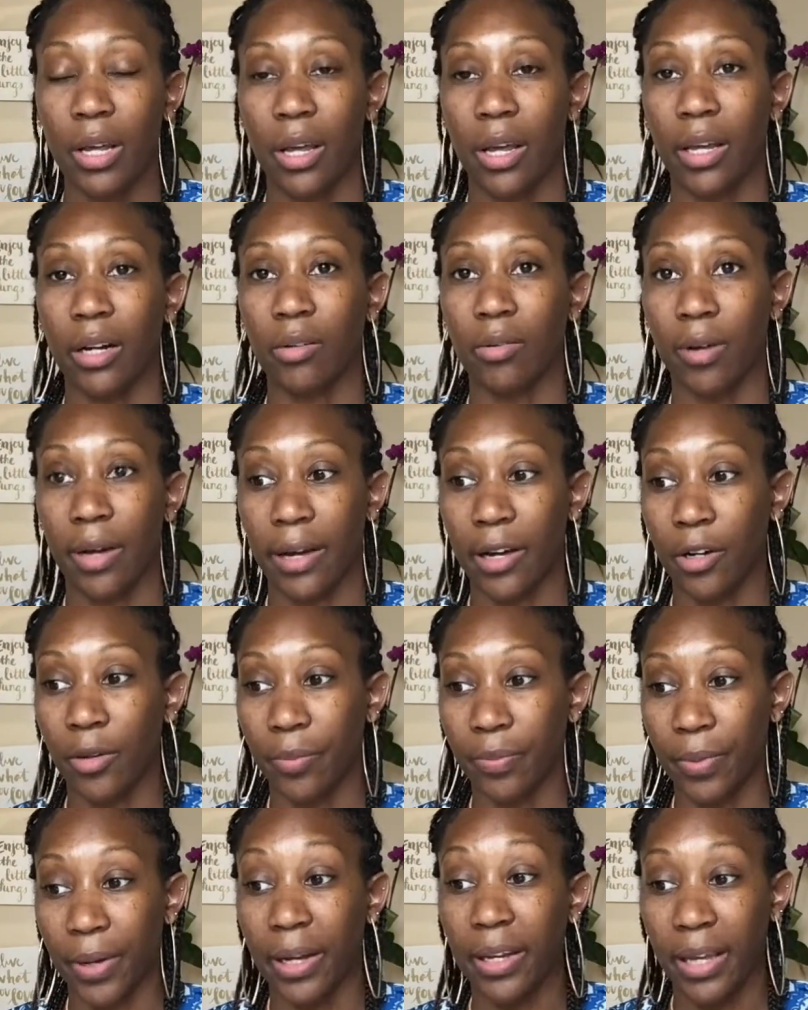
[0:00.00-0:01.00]
It'll
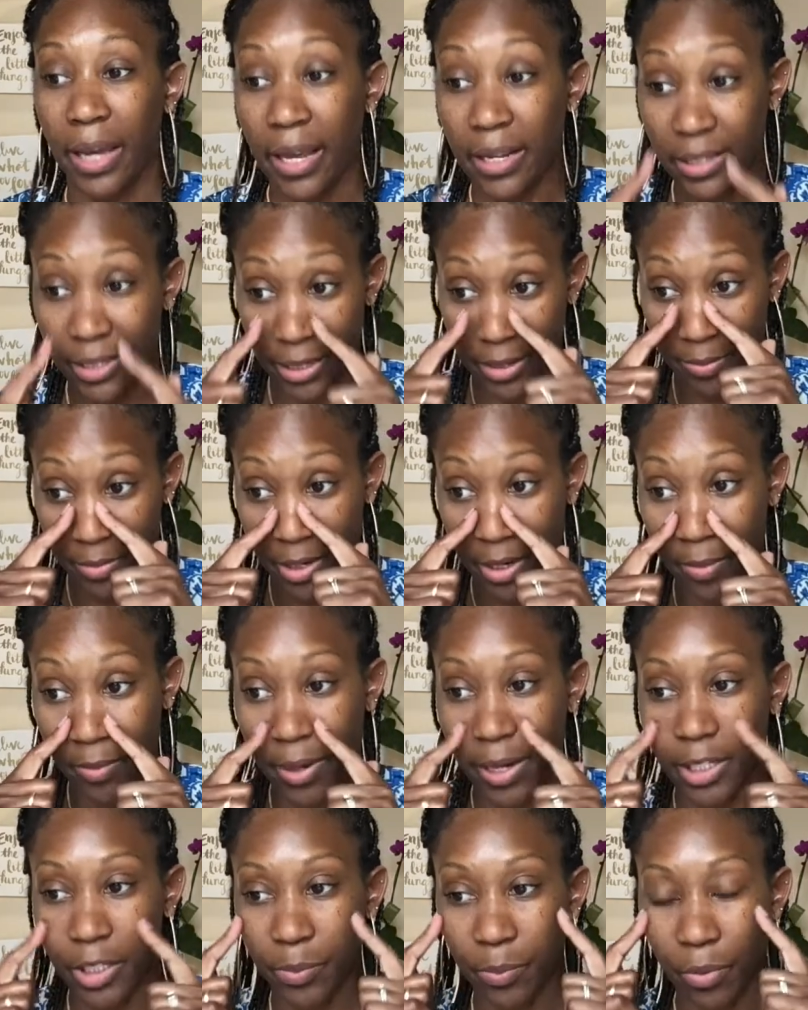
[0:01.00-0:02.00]
help, again, to
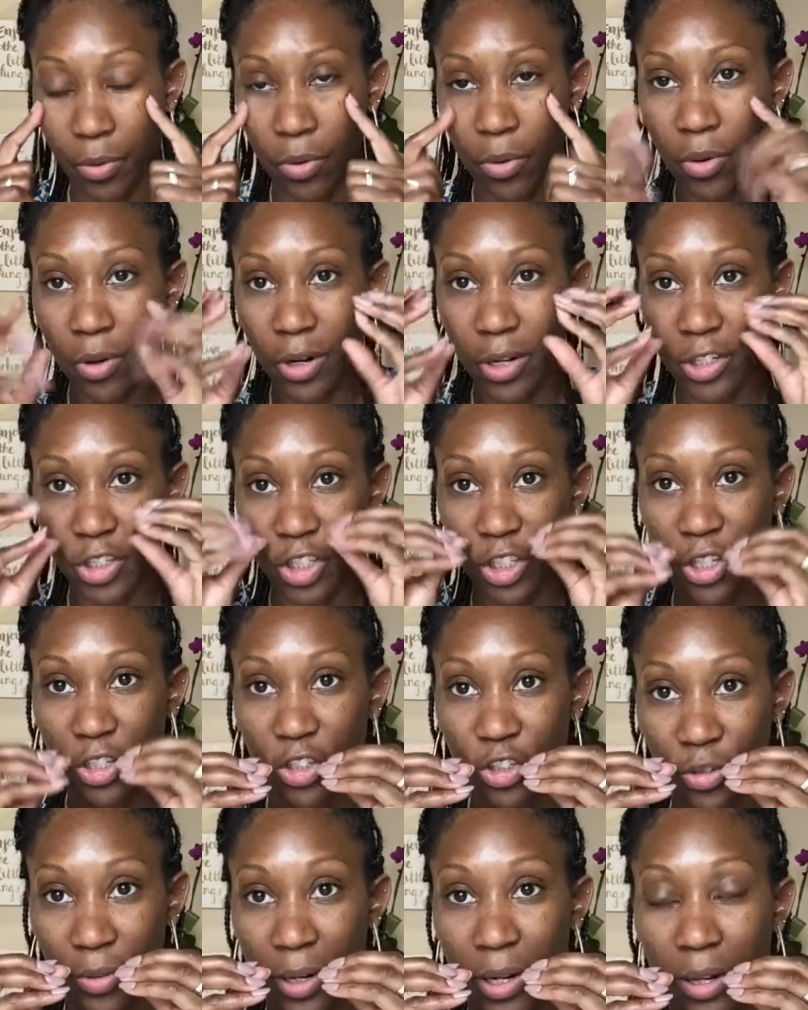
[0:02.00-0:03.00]
minimize pores,
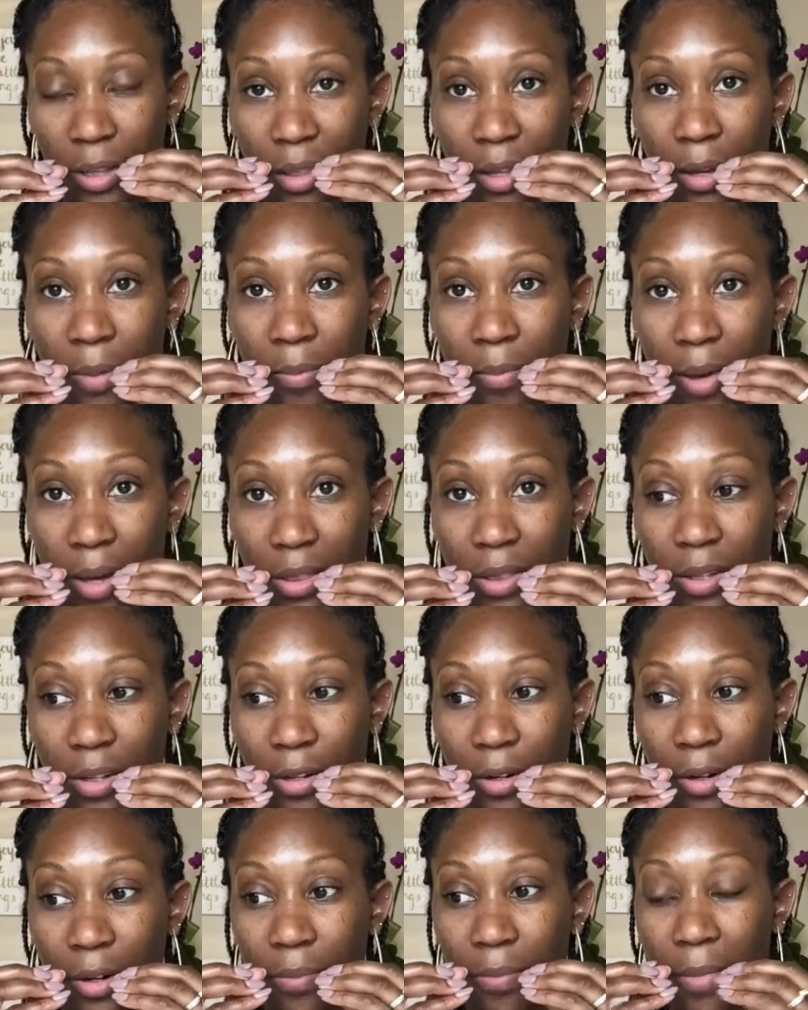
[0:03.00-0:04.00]
shrink them, make
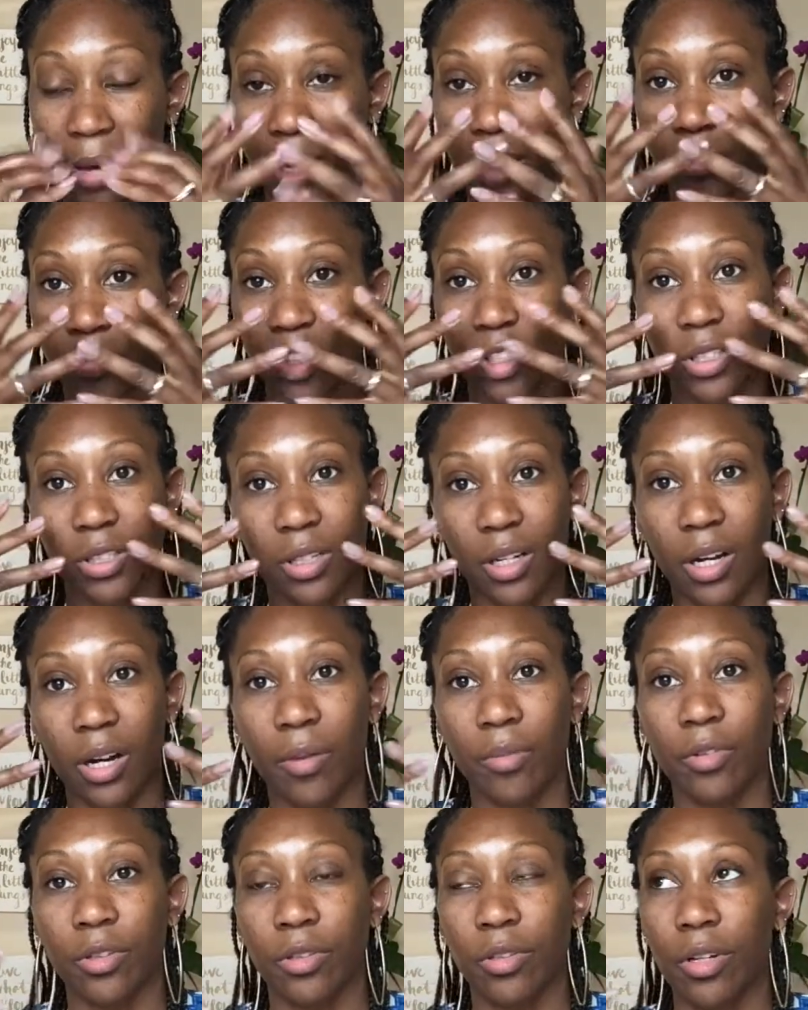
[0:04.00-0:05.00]
your makeup just
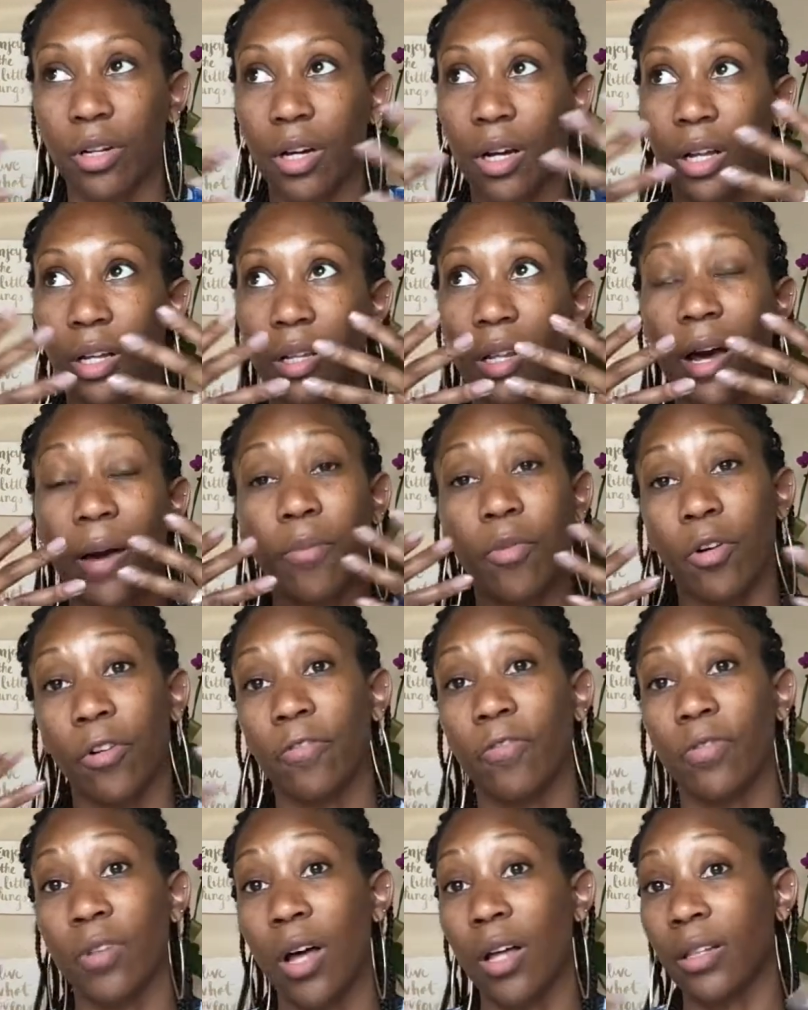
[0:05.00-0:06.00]
look a lot more
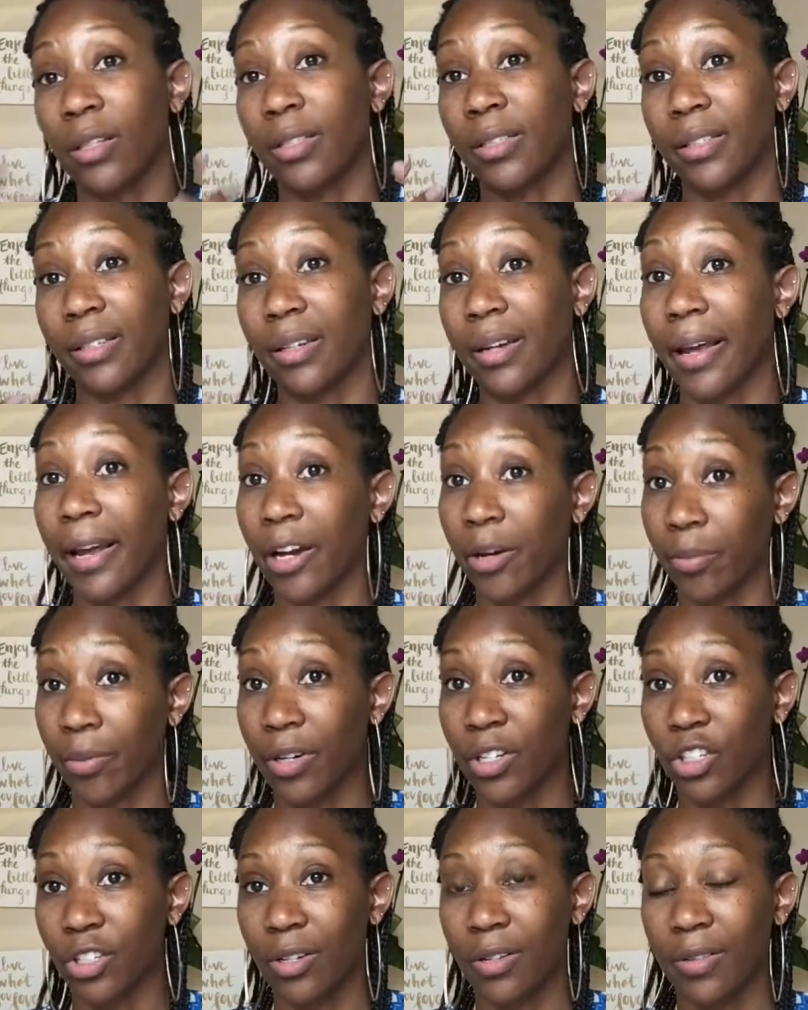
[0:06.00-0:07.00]
flawless and
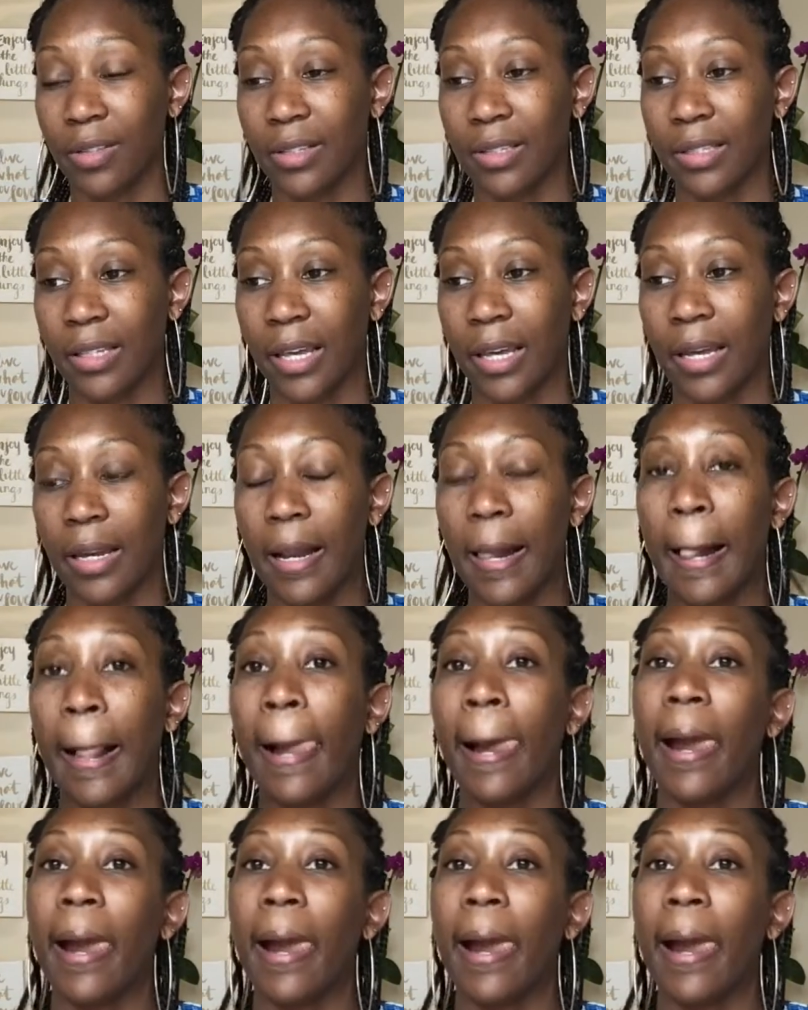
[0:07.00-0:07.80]
airbrushed on the skin.